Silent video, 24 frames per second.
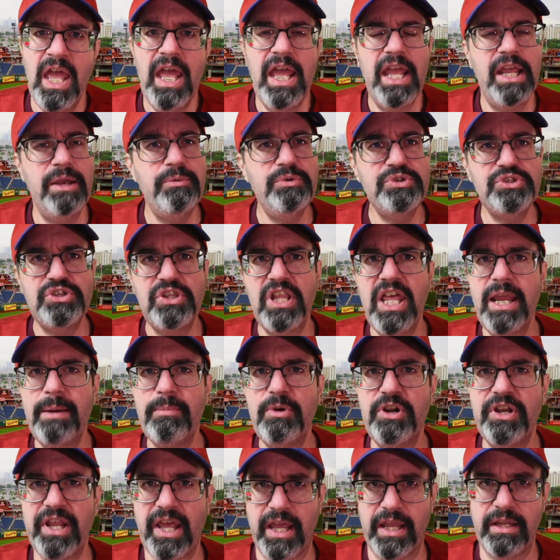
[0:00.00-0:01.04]
It was
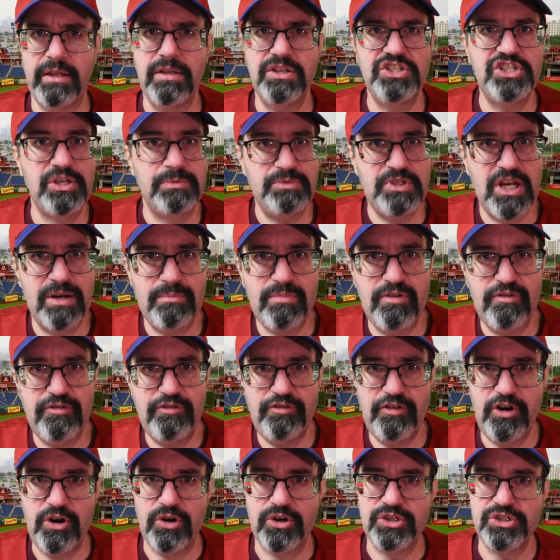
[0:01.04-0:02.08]
Labor Day, September
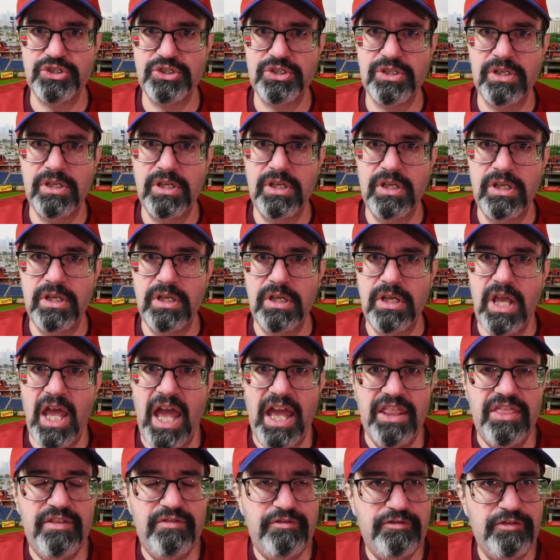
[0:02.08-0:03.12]
1st,
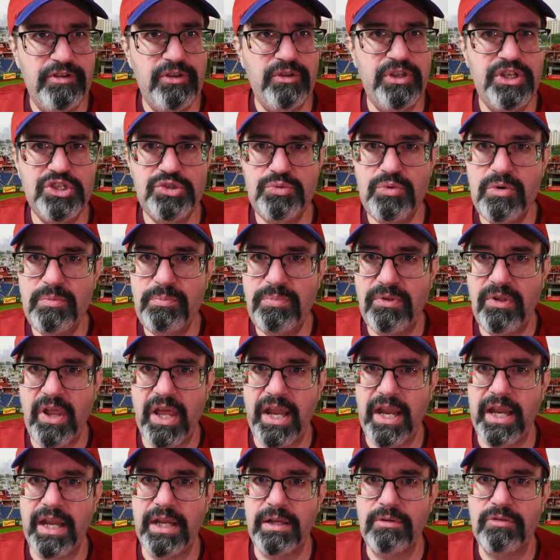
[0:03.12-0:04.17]
and the Phillies were
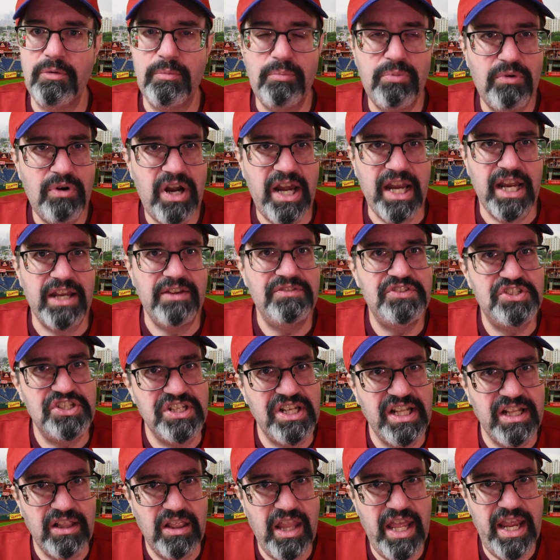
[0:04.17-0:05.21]
playing the Braves in
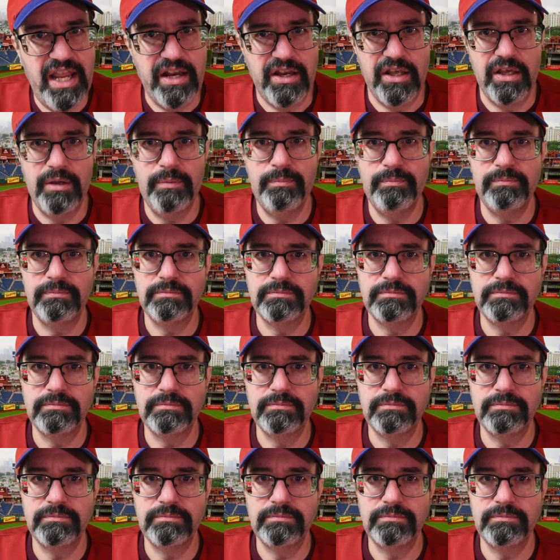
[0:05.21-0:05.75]
Atlanta.